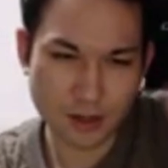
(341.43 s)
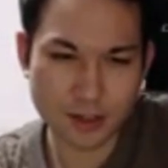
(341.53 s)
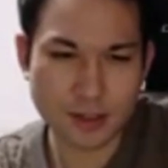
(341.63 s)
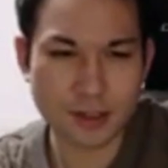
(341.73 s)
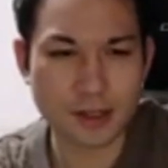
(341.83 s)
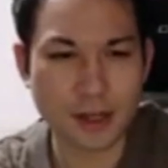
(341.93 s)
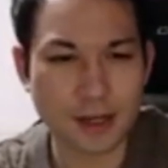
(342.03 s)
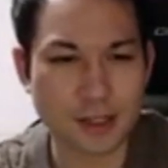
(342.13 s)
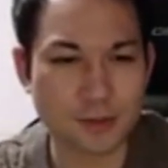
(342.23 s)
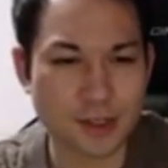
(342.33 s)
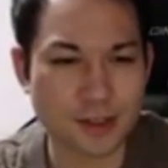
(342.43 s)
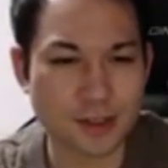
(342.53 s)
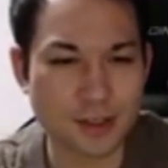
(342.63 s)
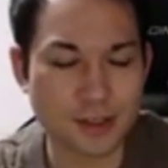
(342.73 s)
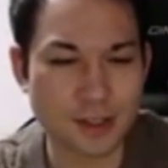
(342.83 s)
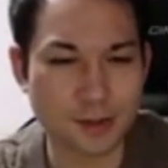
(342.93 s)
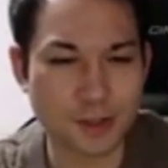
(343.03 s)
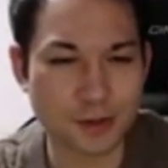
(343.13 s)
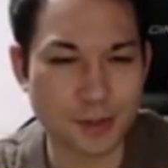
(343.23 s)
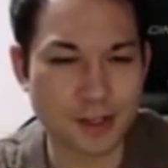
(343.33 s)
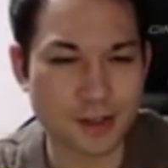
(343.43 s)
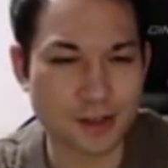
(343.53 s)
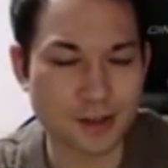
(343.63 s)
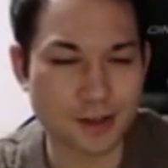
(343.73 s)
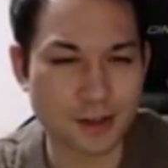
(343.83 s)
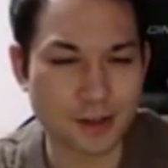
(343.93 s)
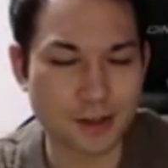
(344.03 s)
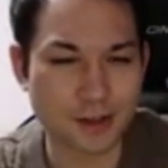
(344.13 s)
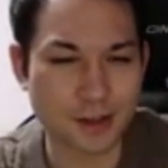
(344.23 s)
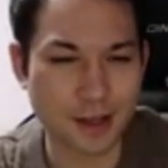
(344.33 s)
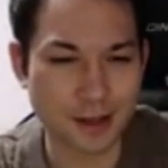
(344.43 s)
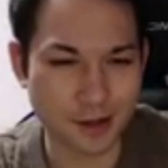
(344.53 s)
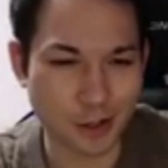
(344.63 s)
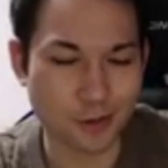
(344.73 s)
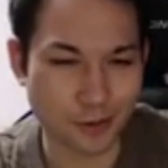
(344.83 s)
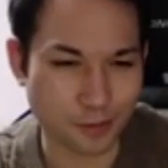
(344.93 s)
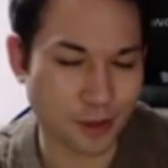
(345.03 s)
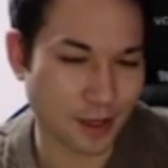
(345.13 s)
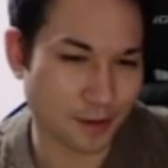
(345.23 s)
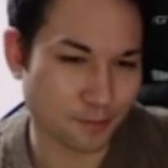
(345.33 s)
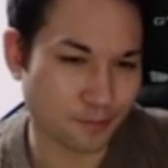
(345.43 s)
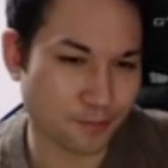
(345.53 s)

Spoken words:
This attachment seems a bit like an overplay.